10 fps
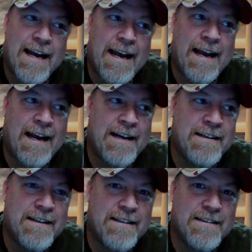
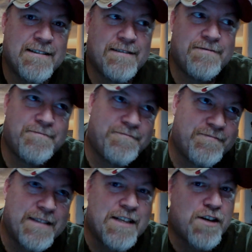and
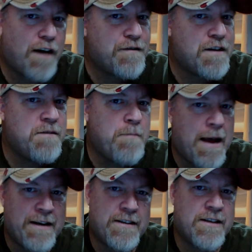it's often
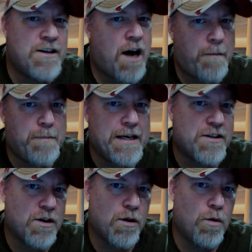meant to not be so